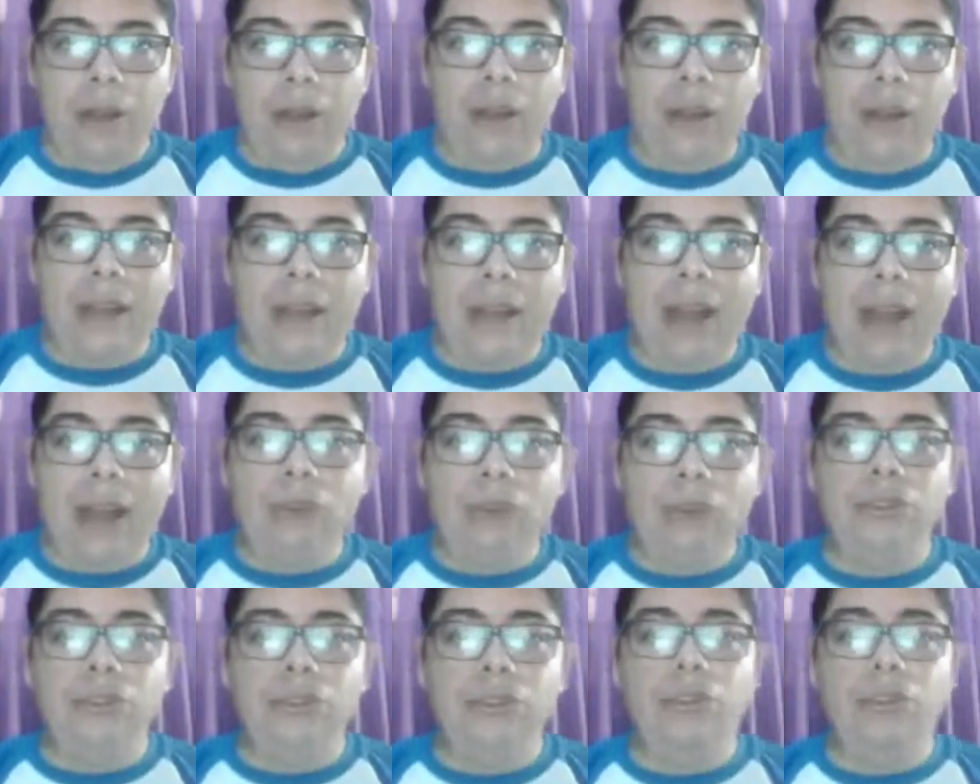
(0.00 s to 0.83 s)
Okay,
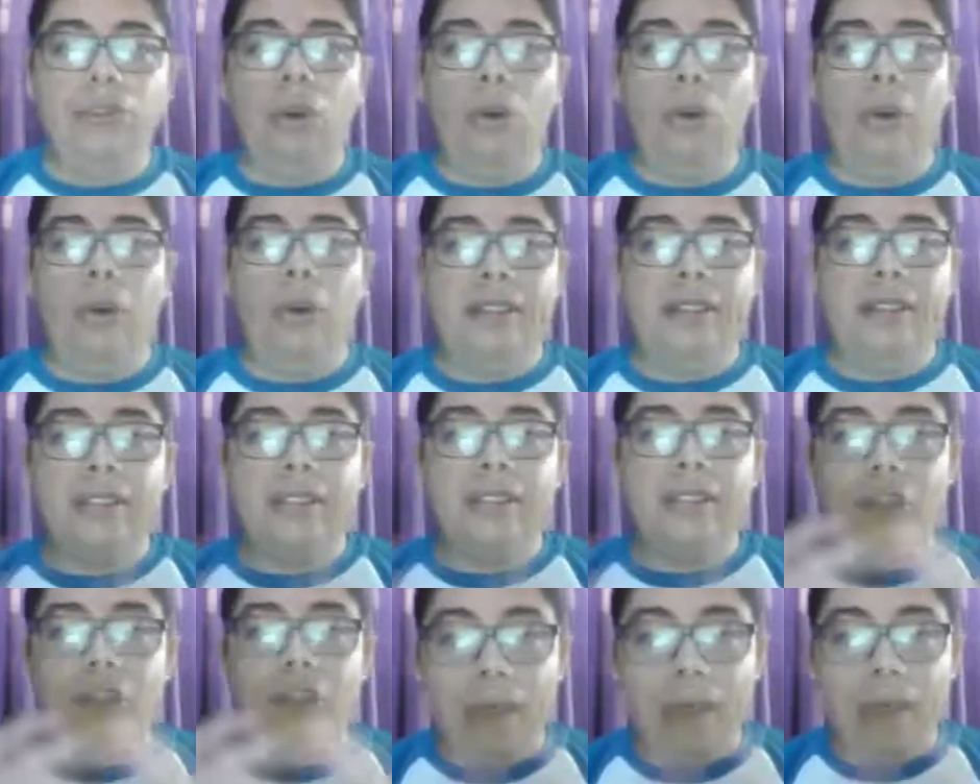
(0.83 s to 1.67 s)
now you know what is
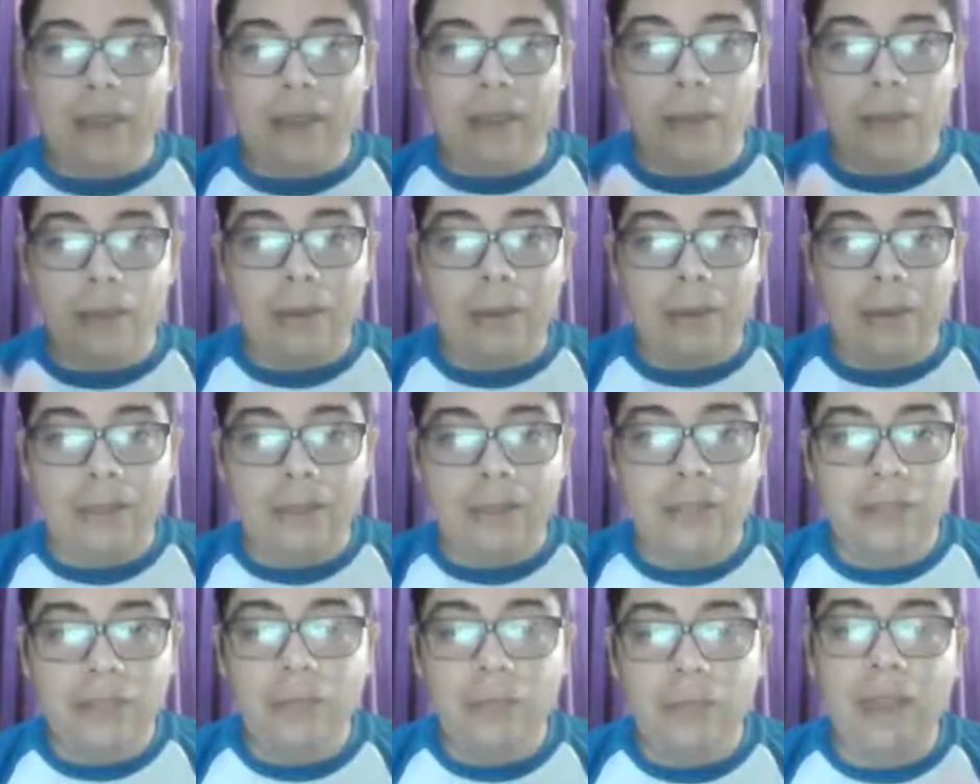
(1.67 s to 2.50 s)
the domain, the
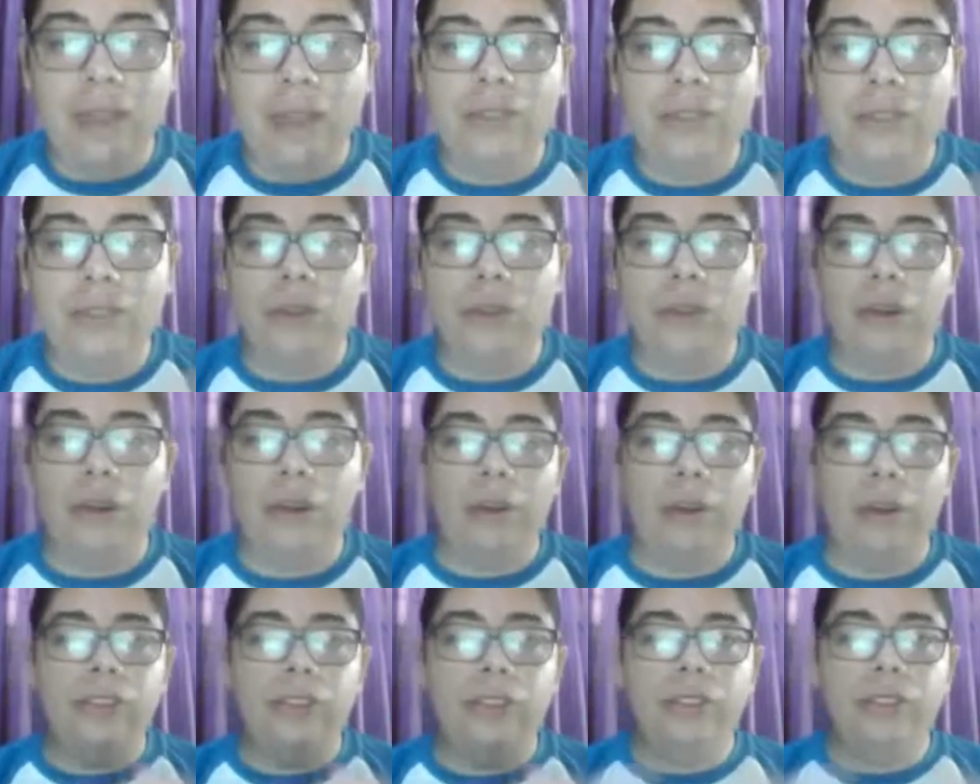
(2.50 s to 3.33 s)
website domain you are
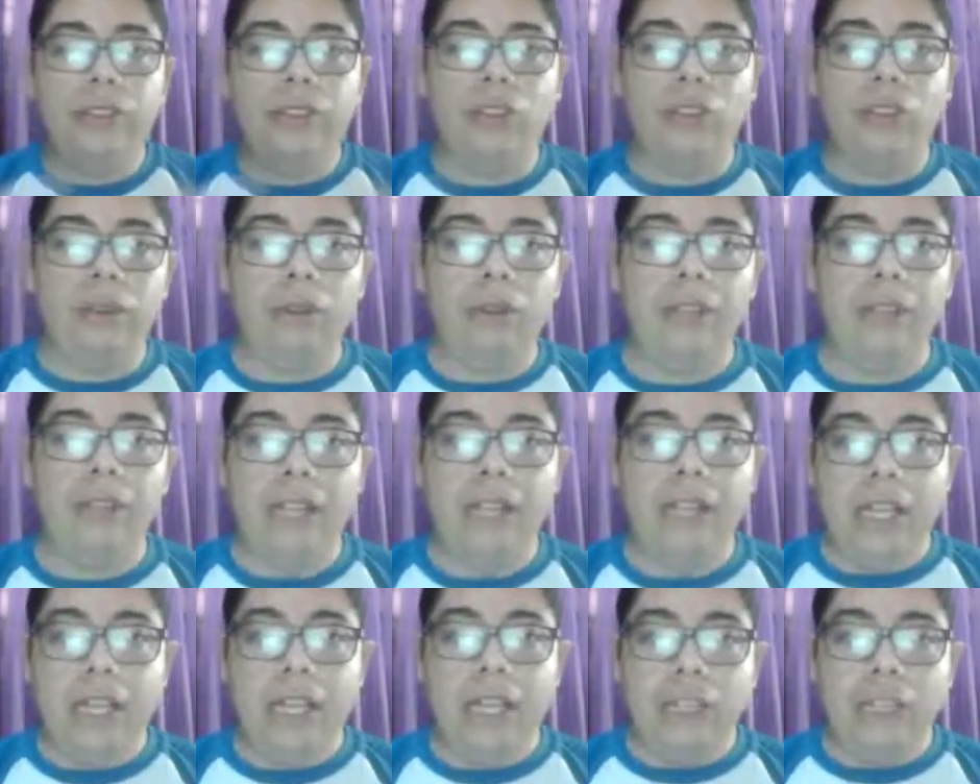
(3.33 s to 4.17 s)
going to install
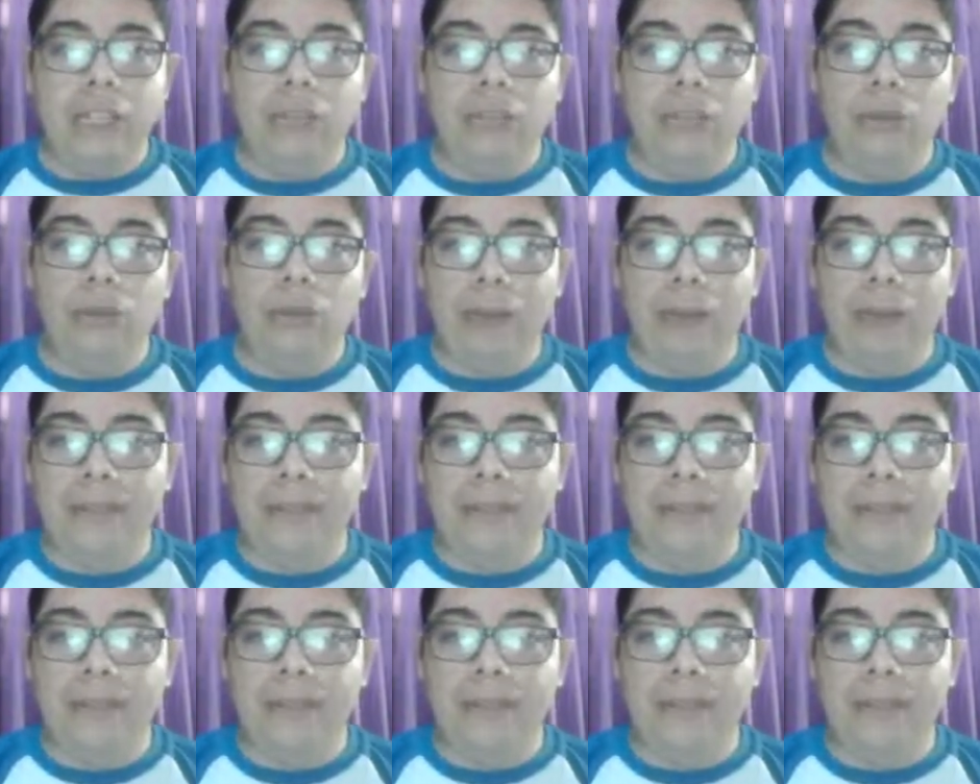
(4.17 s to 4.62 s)
your